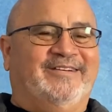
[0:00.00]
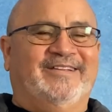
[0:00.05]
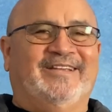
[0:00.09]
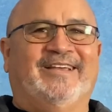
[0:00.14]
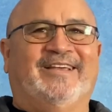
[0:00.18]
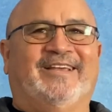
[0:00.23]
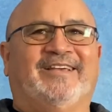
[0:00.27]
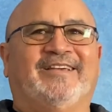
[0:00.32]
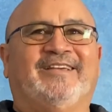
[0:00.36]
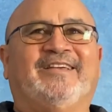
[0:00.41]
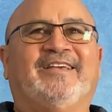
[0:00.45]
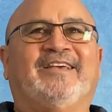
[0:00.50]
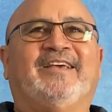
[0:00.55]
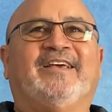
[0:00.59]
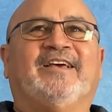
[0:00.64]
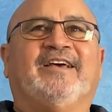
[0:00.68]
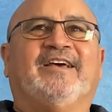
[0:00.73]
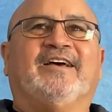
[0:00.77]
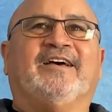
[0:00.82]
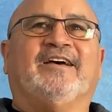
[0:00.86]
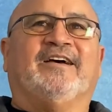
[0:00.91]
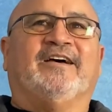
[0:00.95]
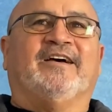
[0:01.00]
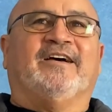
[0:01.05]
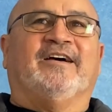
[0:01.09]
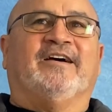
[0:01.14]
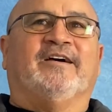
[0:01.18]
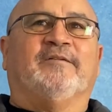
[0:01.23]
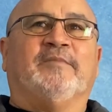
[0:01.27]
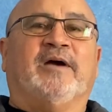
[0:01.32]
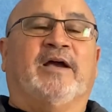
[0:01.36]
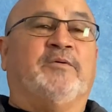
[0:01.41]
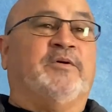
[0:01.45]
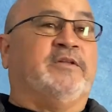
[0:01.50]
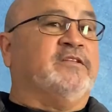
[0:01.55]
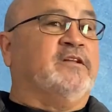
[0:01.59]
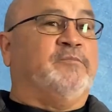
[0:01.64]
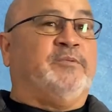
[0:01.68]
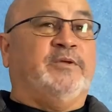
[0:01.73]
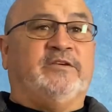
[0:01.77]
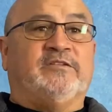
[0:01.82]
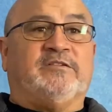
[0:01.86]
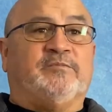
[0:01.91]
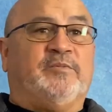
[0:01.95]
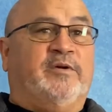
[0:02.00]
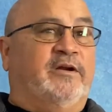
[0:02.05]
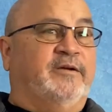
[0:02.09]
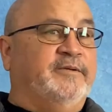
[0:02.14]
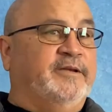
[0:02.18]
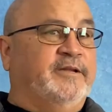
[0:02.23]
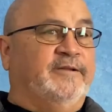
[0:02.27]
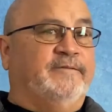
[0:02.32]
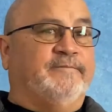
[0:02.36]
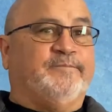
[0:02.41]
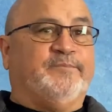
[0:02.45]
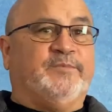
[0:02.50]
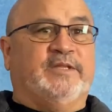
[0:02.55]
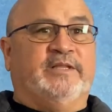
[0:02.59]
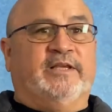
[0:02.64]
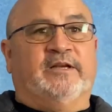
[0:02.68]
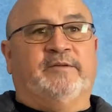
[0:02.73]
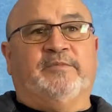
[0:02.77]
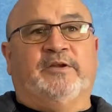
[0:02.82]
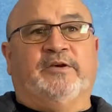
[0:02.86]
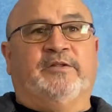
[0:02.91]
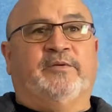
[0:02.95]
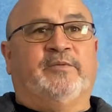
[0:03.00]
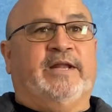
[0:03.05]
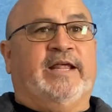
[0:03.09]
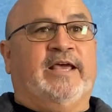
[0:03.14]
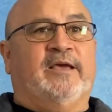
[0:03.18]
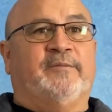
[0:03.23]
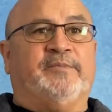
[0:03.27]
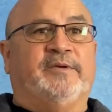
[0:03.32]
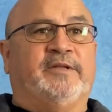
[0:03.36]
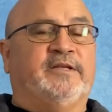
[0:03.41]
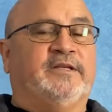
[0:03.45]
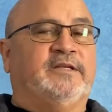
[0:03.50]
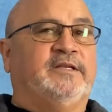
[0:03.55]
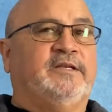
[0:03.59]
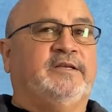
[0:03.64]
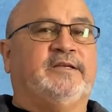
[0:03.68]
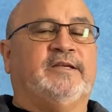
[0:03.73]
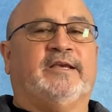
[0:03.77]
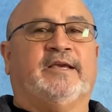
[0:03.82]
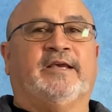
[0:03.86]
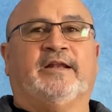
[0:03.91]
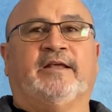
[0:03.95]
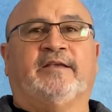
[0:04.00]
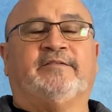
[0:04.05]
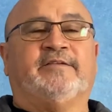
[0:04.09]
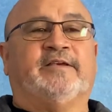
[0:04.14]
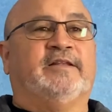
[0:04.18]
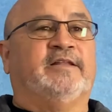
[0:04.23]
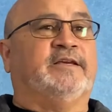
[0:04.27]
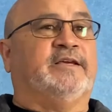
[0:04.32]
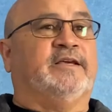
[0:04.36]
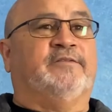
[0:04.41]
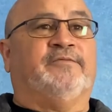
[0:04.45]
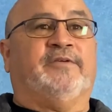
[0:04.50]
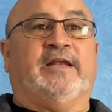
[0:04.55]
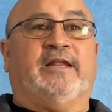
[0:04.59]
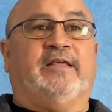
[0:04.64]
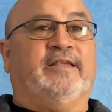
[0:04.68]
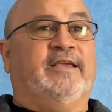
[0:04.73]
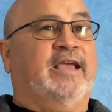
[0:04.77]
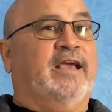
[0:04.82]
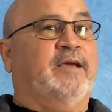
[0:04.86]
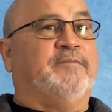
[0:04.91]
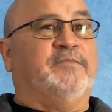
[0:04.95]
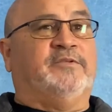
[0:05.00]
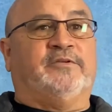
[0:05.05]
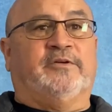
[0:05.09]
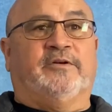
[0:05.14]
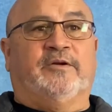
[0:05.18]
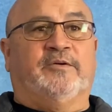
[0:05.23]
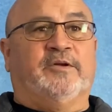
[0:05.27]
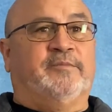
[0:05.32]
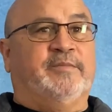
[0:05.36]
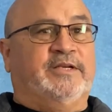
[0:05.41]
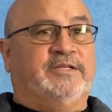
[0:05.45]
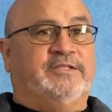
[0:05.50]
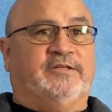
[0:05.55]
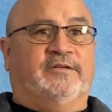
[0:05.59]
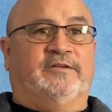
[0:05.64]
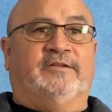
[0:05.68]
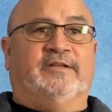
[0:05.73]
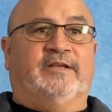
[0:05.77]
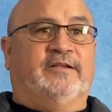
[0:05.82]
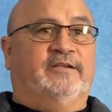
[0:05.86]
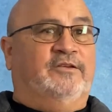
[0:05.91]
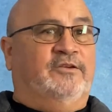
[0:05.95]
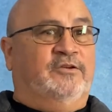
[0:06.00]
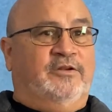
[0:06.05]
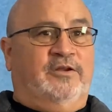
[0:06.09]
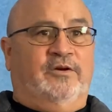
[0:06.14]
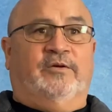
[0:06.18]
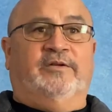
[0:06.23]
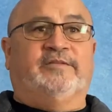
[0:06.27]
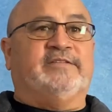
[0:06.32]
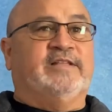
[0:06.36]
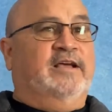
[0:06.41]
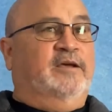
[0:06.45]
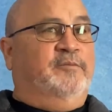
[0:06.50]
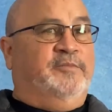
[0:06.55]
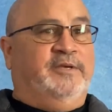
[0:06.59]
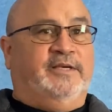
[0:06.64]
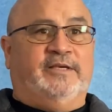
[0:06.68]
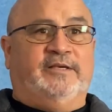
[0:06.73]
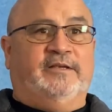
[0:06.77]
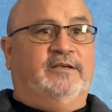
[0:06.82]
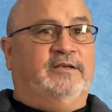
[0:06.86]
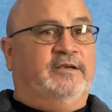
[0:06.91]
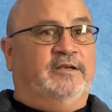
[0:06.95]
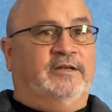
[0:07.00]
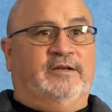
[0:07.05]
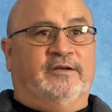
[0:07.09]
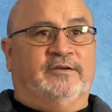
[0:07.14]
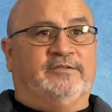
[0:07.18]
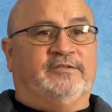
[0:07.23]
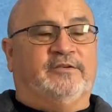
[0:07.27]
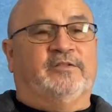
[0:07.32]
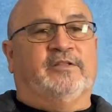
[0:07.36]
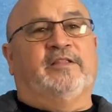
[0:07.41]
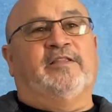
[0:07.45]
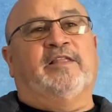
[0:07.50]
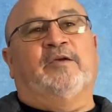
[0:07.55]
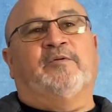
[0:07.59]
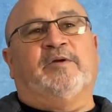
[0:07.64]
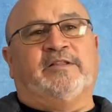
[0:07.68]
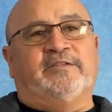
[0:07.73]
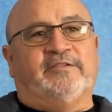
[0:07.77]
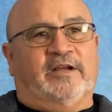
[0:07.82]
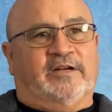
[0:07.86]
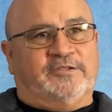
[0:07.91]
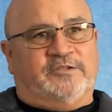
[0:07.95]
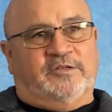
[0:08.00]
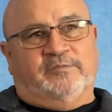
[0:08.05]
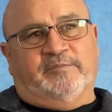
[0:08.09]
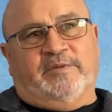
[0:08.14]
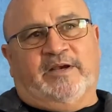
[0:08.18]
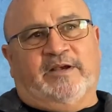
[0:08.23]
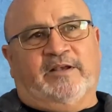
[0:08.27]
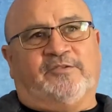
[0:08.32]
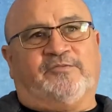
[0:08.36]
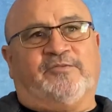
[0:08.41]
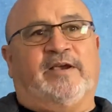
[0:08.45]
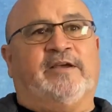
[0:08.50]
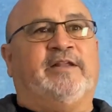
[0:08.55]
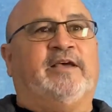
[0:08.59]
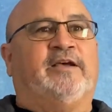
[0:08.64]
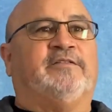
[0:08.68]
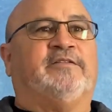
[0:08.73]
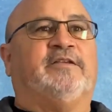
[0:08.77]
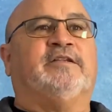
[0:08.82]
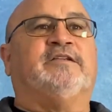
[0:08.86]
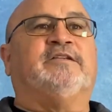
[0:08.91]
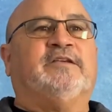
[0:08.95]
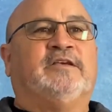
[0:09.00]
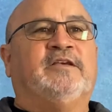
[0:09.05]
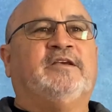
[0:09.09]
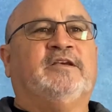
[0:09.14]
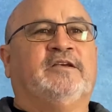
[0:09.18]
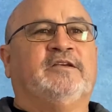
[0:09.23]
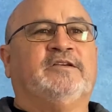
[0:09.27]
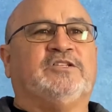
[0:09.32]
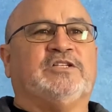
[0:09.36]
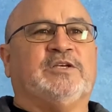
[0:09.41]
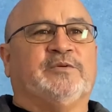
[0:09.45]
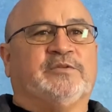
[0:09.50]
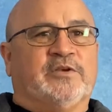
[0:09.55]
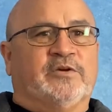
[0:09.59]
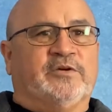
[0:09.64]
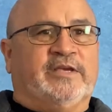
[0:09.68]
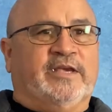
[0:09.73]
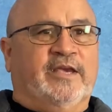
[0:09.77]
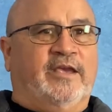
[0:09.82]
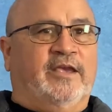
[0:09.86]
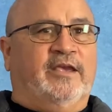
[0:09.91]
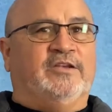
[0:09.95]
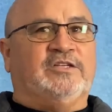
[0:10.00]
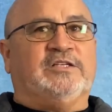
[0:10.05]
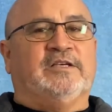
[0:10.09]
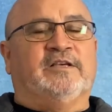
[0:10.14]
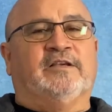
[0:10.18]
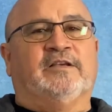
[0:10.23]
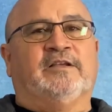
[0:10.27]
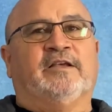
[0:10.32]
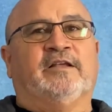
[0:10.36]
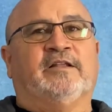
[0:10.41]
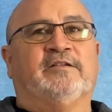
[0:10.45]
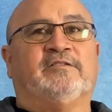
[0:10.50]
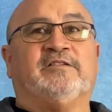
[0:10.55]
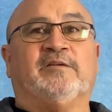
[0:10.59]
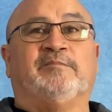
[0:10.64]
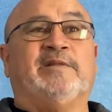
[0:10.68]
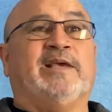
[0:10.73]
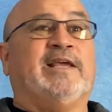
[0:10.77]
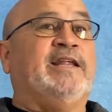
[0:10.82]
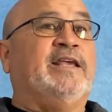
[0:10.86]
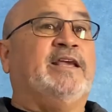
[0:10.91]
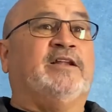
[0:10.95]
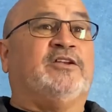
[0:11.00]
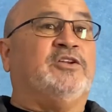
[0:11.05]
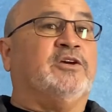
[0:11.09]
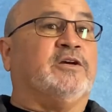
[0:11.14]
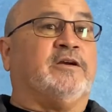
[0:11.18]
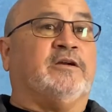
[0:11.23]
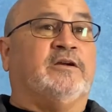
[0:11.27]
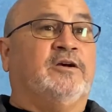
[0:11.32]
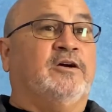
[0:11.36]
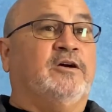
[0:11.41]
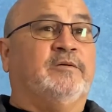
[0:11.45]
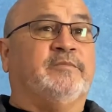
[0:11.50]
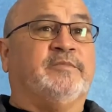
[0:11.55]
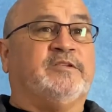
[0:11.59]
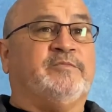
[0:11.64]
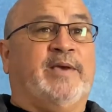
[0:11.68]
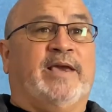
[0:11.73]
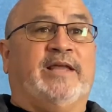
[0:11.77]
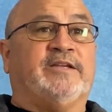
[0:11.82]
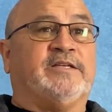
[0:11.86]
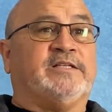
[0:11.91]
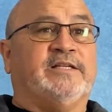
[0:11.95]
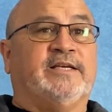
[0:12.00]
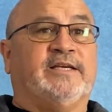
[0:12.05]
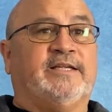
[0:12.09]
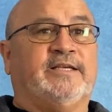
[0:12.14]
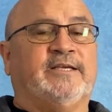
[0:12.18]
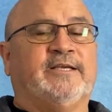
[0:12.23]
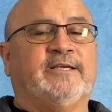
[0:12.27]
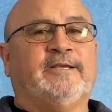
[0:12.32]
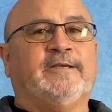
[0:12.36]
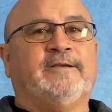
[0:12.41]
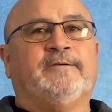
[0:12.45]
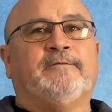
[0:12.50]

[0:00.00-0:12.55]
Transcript: Yeah. yeah. Um, I went to the police department, let them know what happened, and I said, look, if anything happens to her, I want to make sure that you know it's not me, you know. So then they went and talked to her boss, found out that she was okay. She had, and some lady had took her home, a Spanish lady.